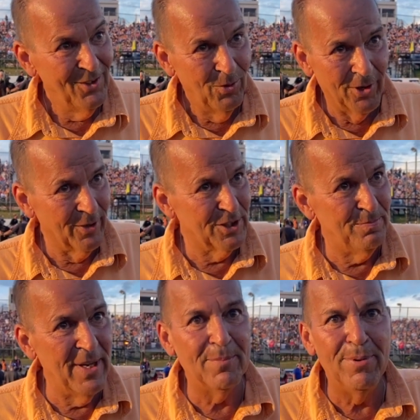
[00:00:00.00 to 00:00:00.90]
whether it's
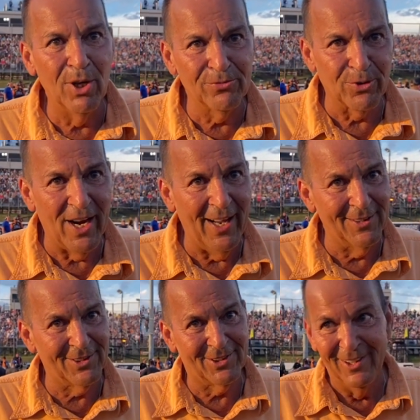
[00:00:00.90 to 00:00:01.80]
Big Bill
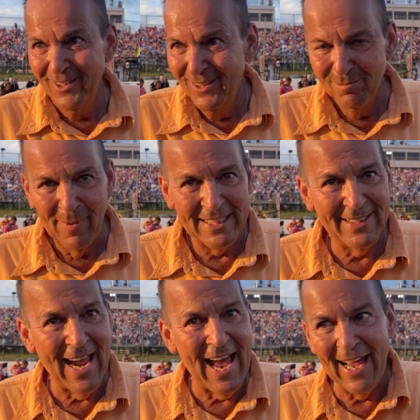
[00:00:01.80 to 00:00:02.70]
France, my
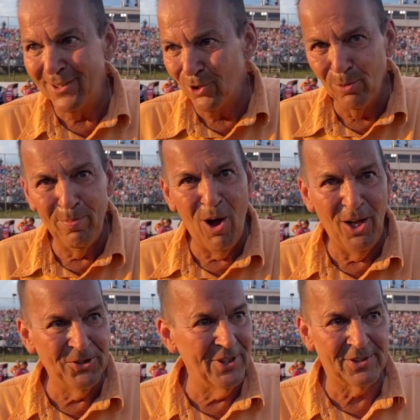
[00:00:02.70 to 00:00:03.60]
dad, Earl
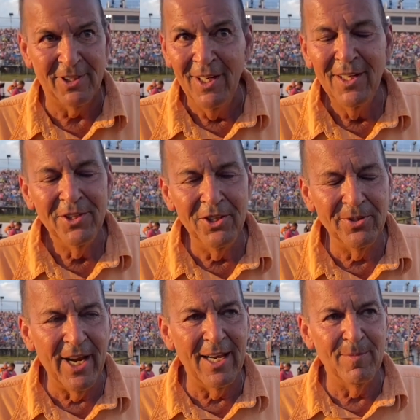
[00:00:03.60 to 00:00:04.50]
Baltus, you
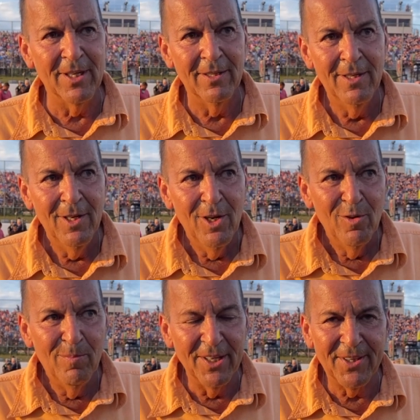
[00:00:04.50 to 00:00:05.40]
name it.
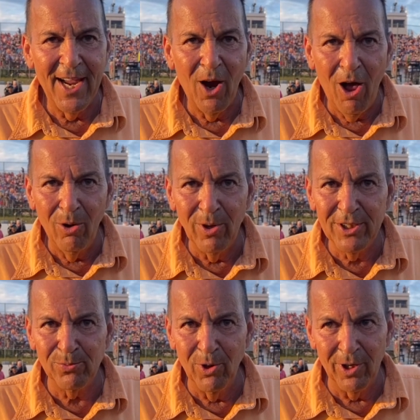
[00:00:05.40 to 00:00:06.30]
But they
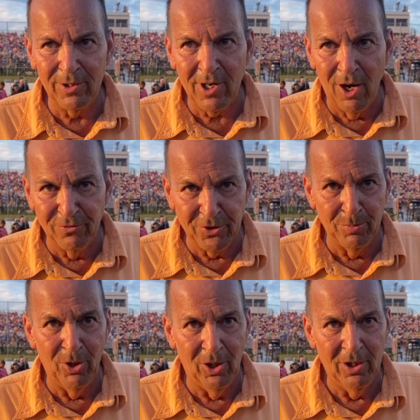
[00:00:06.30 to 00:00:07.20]
always were
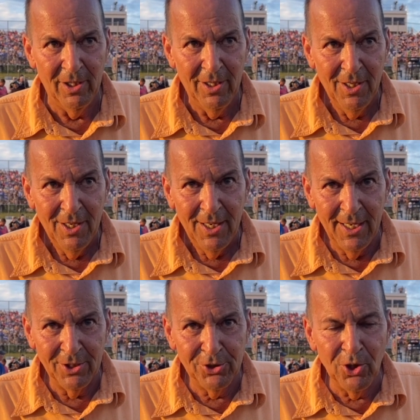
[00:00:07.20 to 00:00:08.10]
comfortable
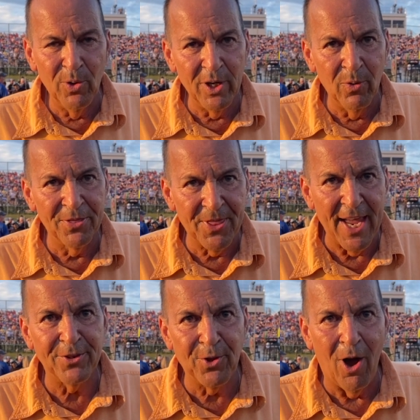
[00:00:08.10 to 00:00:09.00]
in doing what
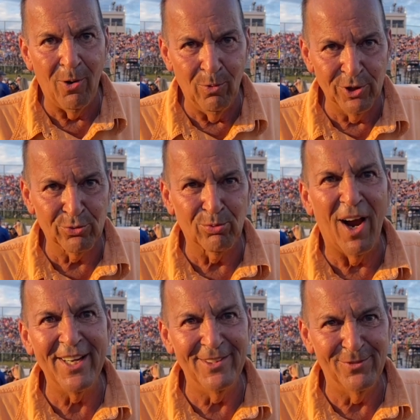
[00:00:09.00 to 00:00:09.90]
they thought was
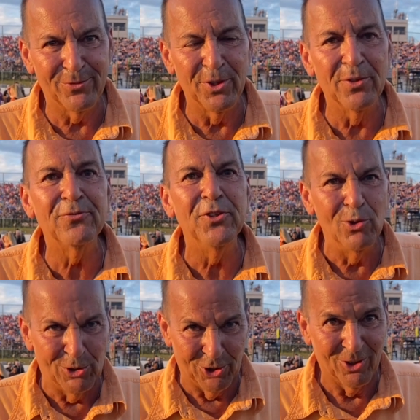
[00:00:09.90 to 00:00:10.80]
right for the
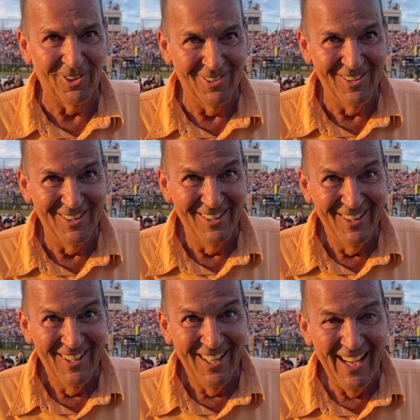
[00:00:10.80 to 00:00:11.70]
future.
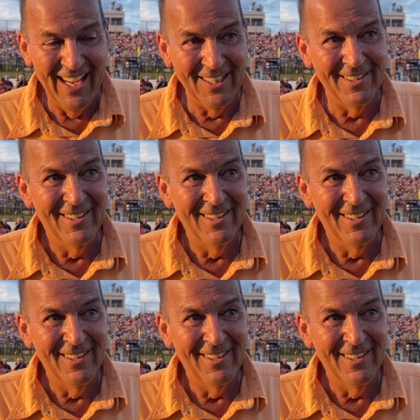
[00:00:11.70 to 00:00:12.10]
And,